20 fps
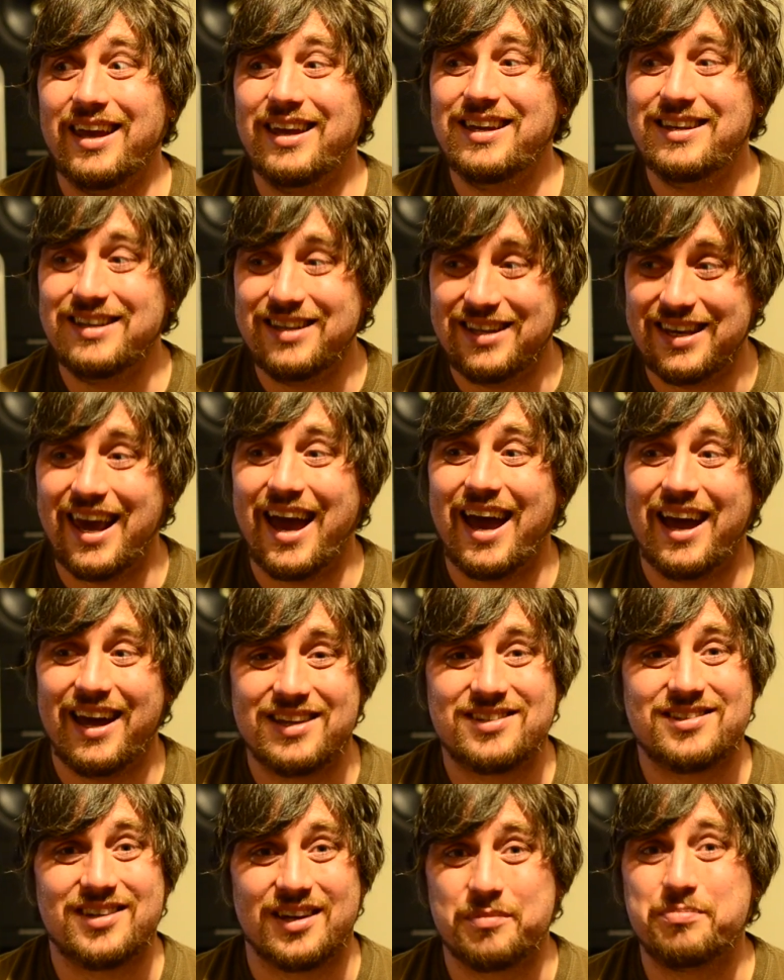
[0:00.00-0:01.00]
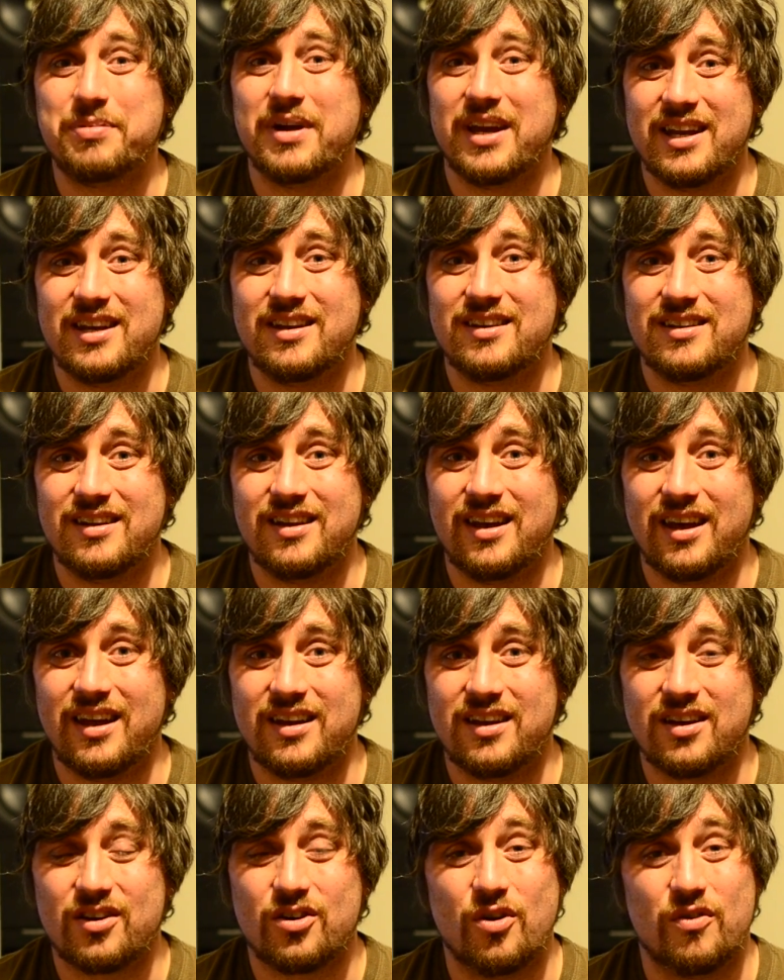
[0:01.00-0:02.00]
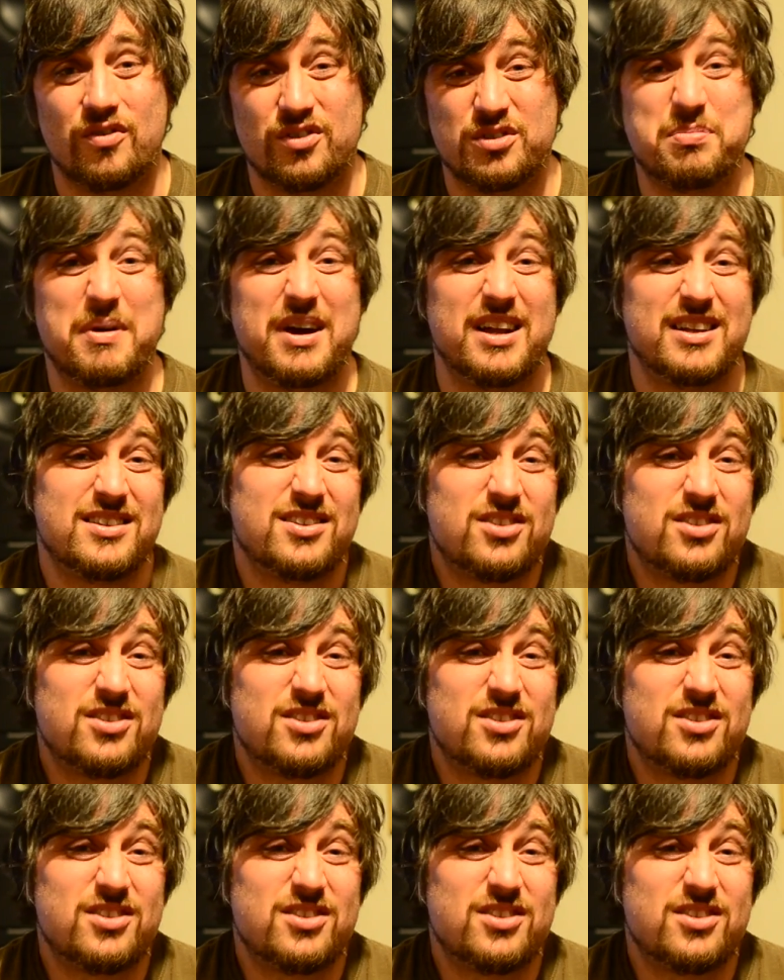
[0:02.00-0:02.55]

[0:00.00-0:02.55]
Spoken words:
yeah, it's like being in a covers band,